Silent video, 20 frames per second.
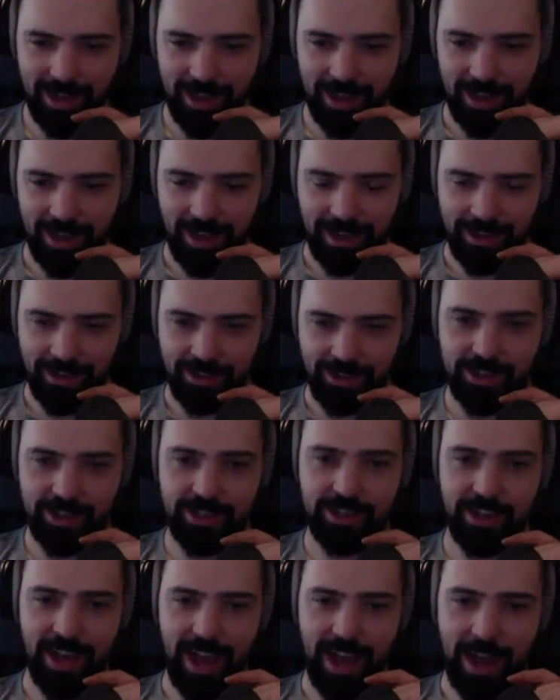and it
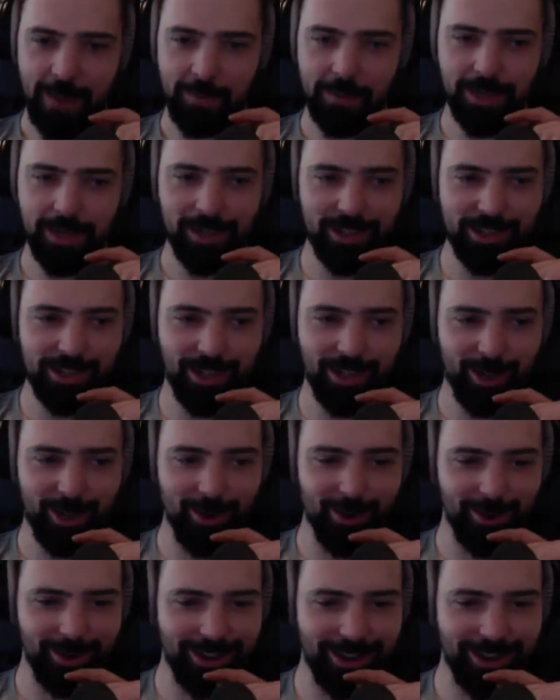snapped. So,